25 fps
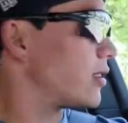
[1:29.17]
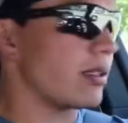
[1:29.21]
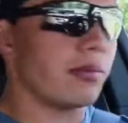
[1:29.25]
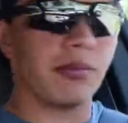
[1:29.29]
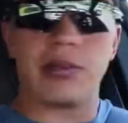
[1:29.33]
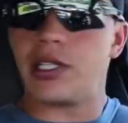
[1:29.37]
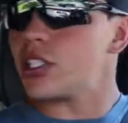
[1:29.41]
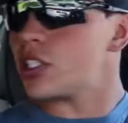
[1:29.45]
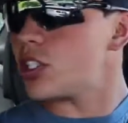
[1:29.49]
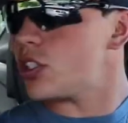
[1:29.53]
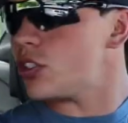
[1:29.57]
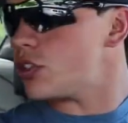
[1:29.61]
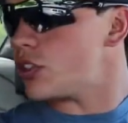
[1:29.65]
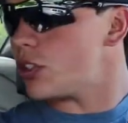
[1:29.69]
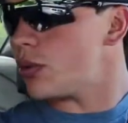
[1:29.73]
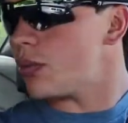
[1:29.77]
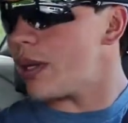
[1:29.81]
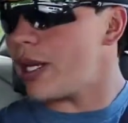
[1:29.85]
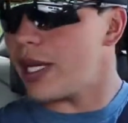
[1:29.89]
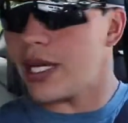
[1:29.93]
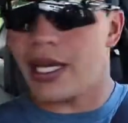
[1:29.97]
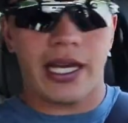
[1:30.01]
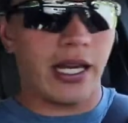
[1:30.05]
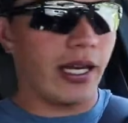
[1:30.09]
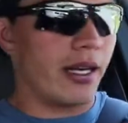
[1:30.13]
some issues you
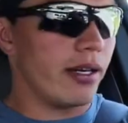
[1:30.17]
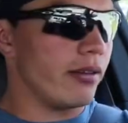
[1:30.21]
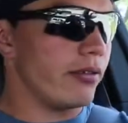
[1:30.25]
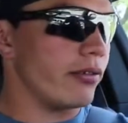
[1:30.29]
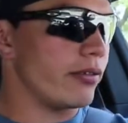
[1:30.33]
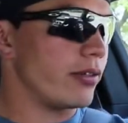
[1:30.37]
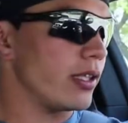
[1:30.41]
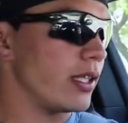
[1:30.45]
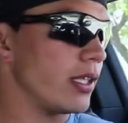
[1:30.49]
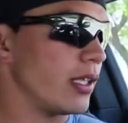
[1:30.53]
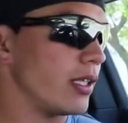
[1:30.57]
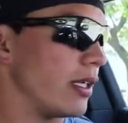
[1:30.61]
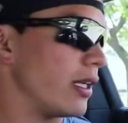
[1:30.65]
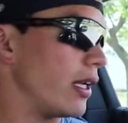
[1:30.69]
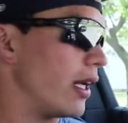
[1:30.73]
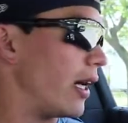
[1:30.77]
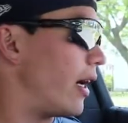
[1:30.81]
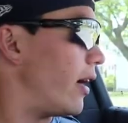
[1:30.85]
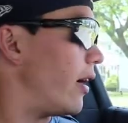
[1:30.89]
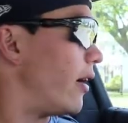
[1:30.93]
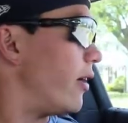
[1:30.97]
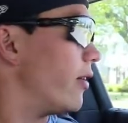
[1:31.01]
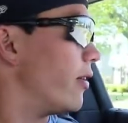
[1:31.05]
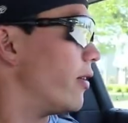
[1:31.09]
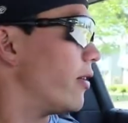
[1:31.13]
may have.
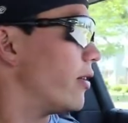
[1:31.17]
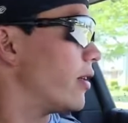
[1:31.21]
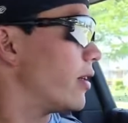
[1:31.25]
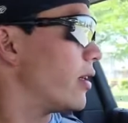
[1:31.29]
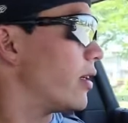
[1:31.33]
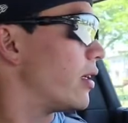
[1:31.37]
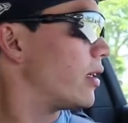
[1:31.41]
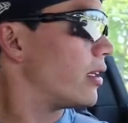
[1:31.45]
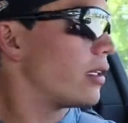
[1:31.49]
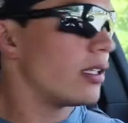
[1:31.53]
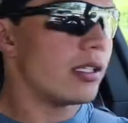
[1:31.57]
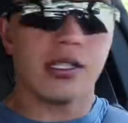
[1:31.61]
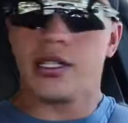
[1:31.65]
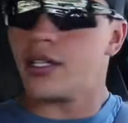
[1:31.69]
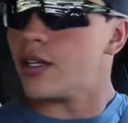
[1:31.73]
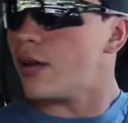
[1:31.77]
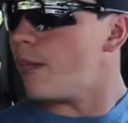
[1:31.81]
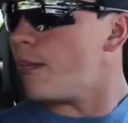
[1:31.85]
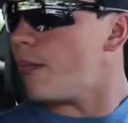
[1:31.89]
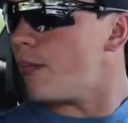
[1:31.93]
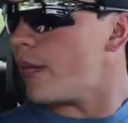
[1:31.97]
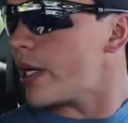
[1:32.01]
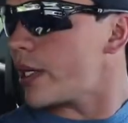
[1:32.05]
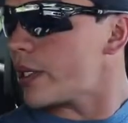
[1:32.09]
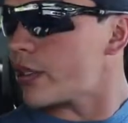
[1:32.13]
Now,
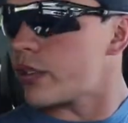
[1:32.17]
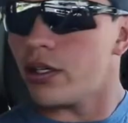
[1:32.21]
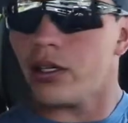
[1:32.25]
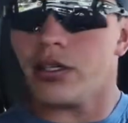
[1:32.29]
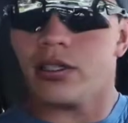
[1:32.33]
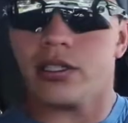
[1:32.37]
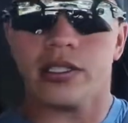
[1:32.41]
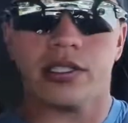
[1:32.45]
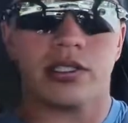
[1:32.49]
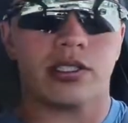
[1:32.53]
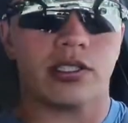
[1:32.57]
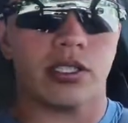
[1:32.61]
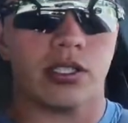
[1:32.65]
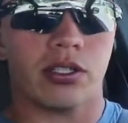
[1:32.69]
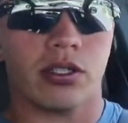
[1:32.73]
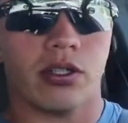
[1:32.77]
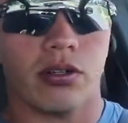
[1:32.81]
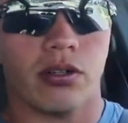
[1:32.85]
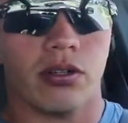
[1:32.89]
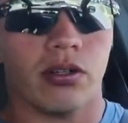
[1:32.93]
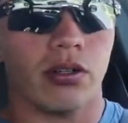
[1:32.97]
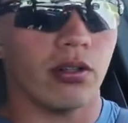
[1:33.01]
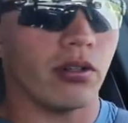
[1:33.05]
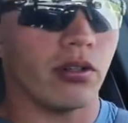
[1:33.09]
my goal is to go